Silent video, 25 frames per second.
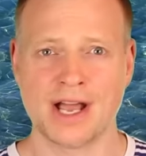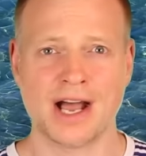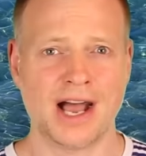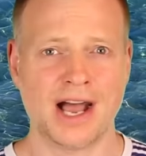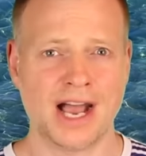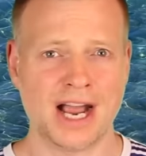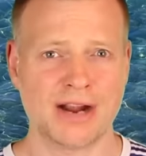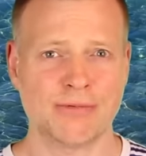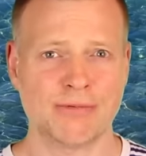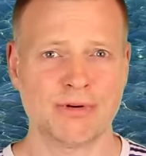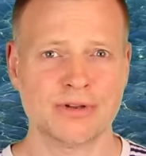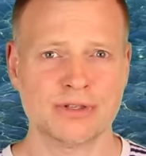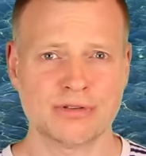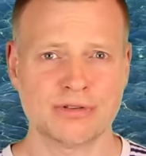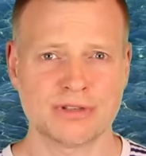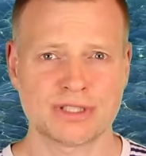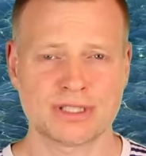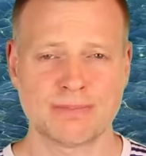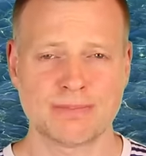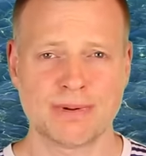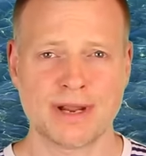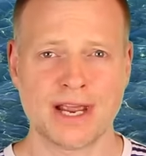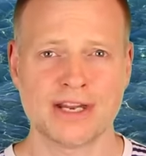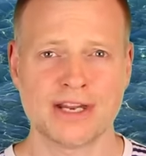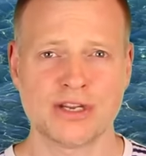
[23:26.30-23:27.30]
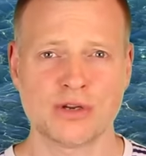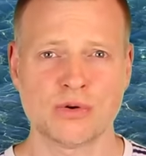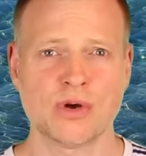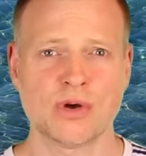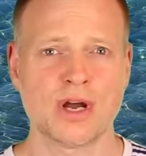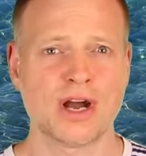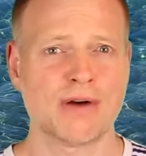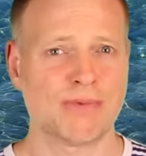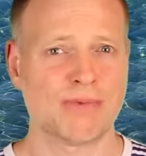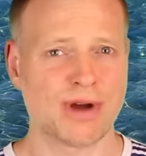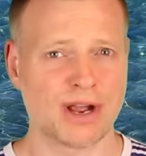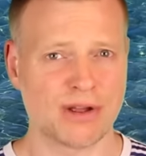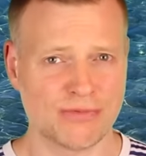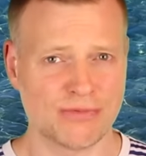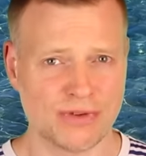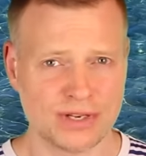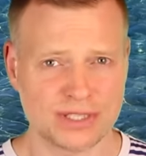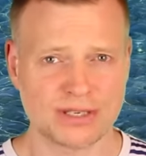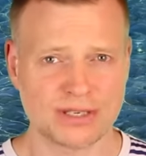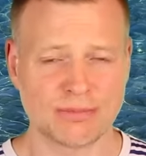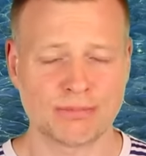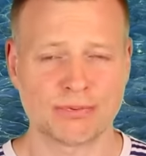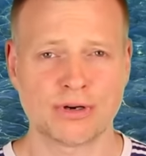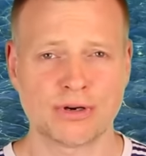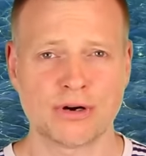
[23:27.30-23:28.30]
I want to explain you why
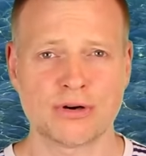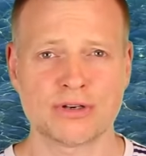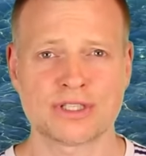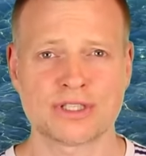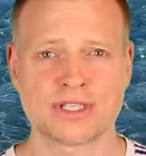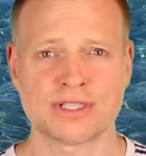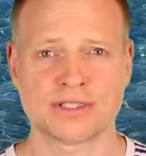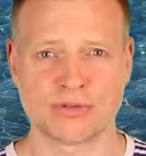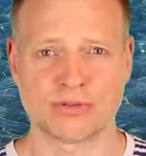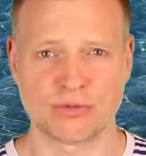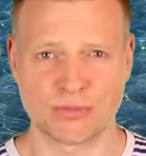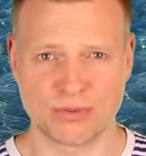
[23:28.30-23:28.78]
this approach is